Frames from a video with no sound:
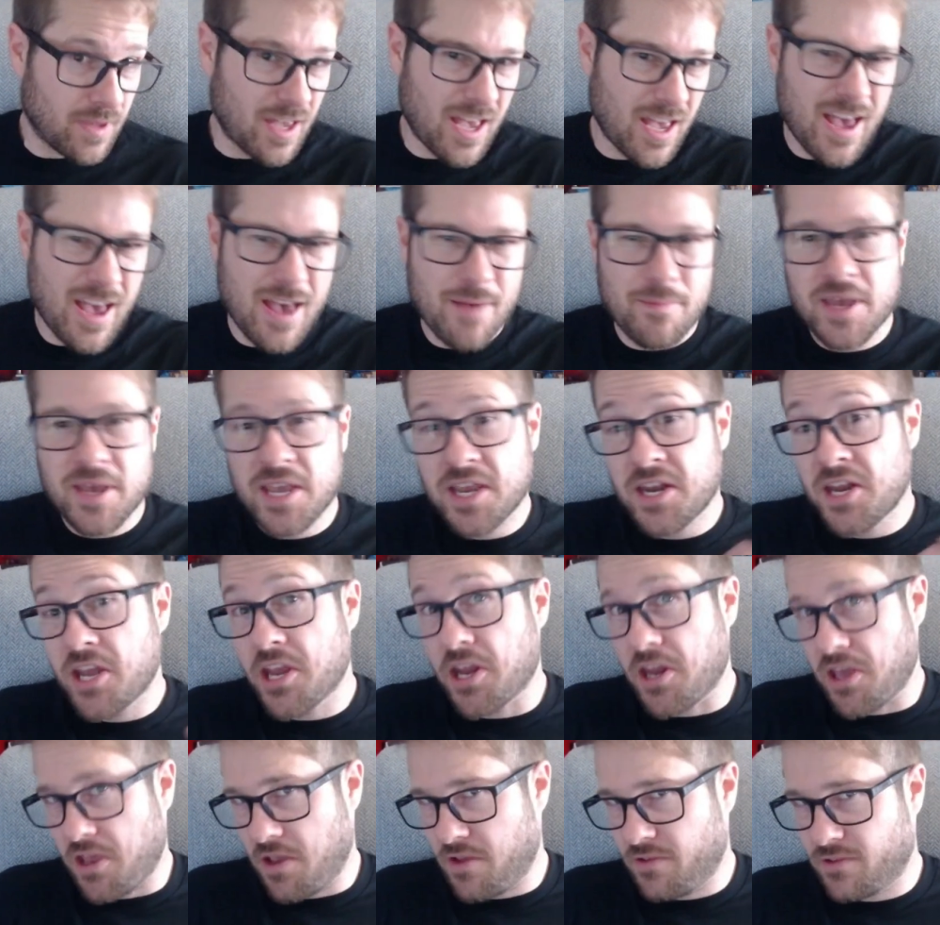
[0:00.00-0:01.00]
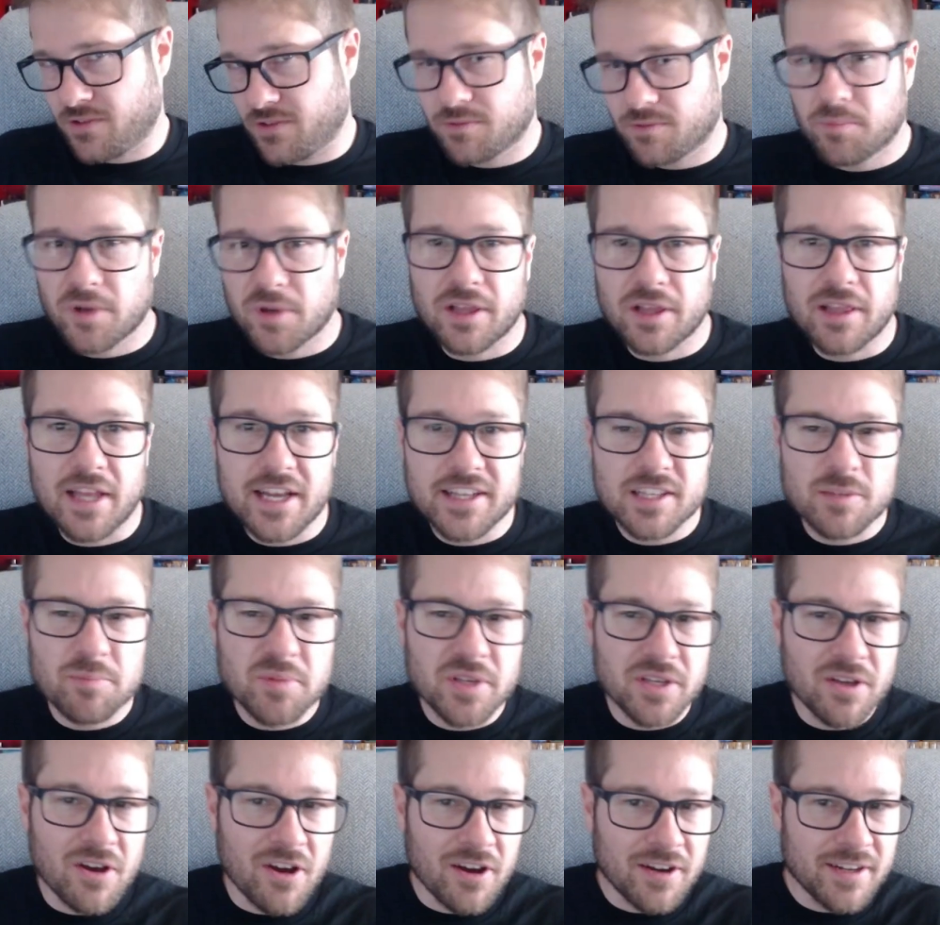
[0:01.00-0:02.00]
I mean, it is, but let's
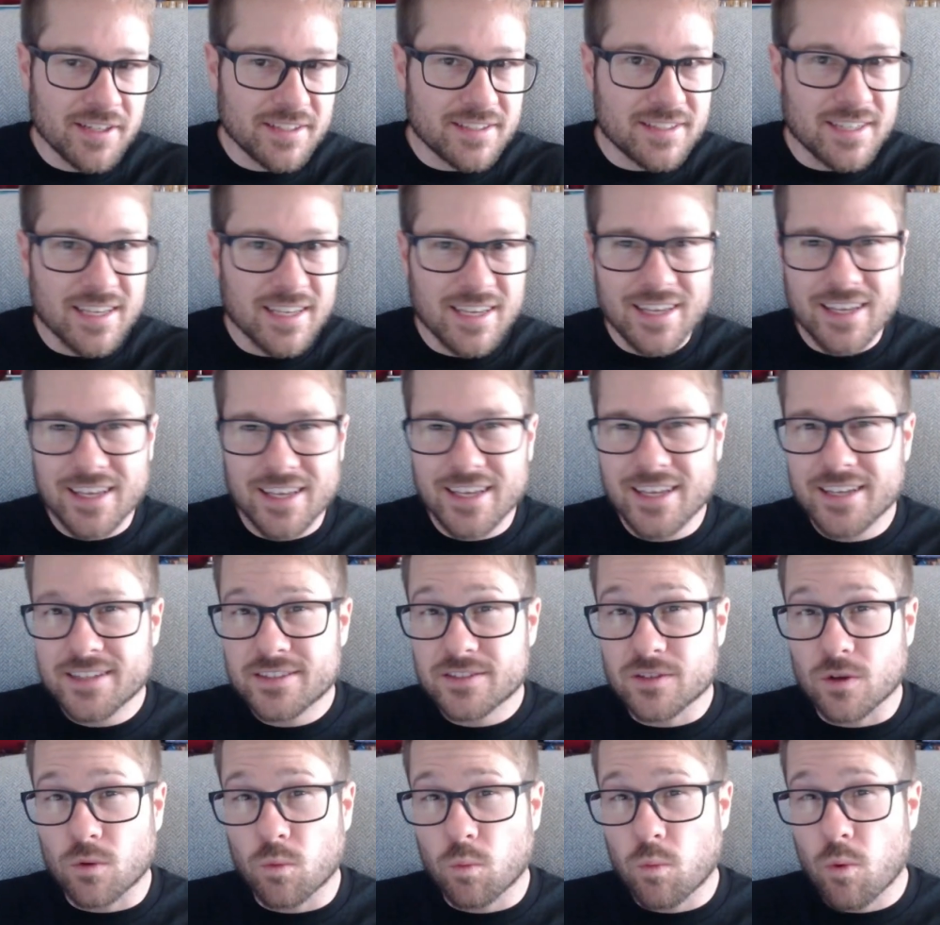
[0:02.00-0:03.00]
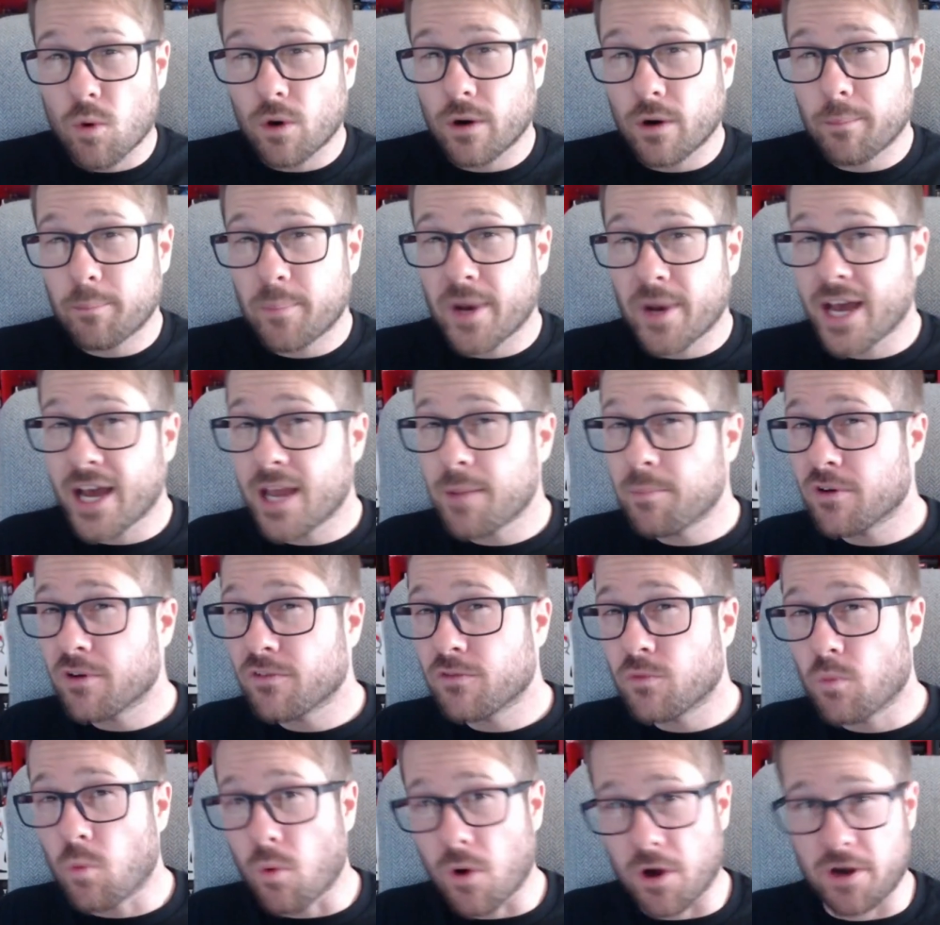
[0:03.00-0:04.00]
be honest, it's a warp pipe
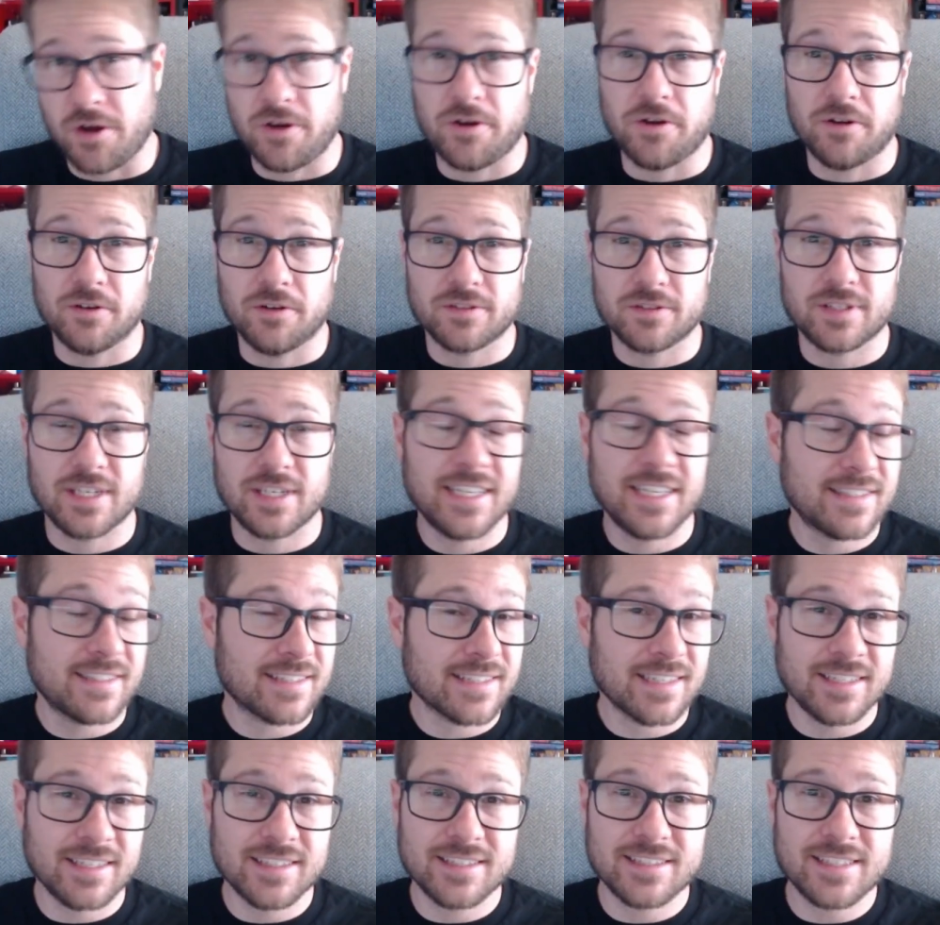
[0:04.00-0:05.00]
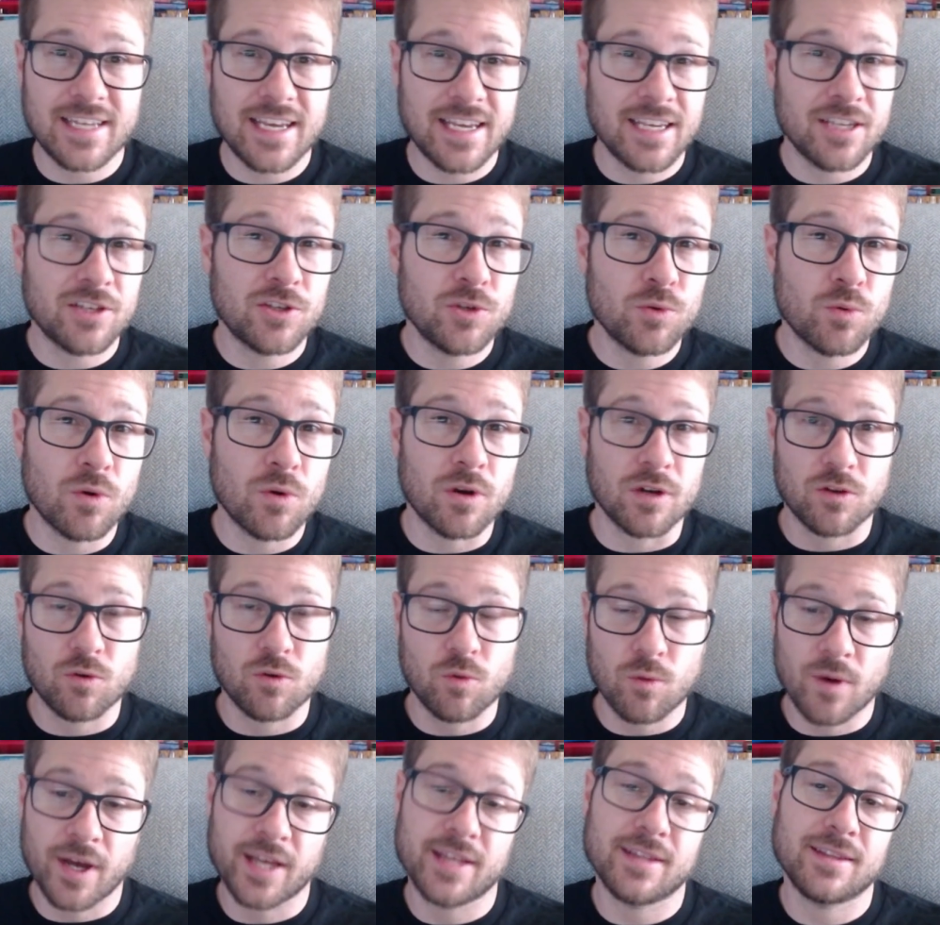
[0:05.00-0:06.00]
of wonders. It's gonna take you on
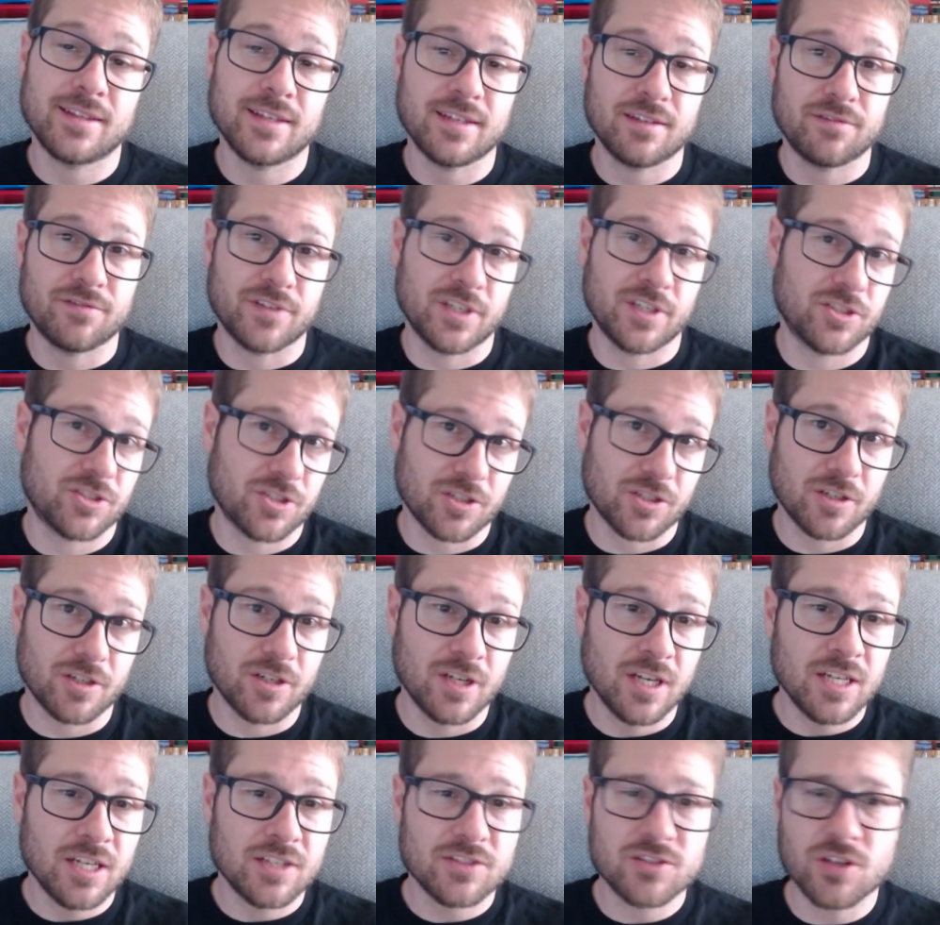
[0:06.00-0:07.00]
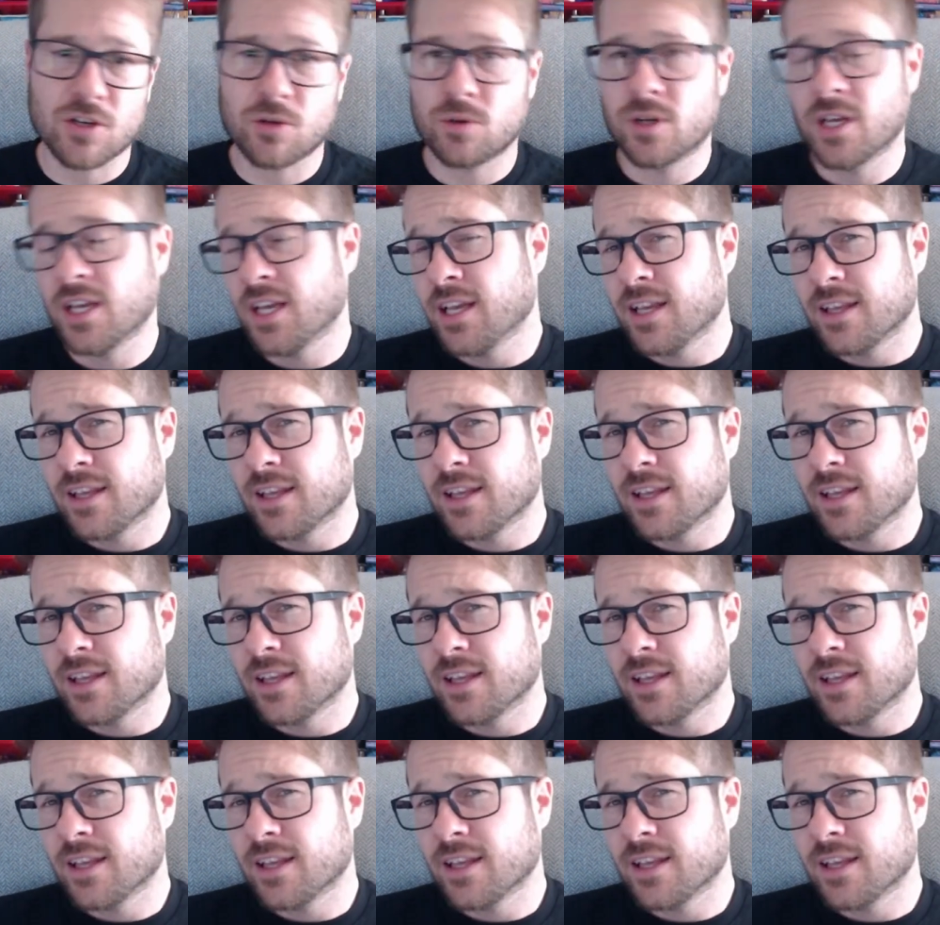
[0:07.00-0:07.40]
quite the adventure. So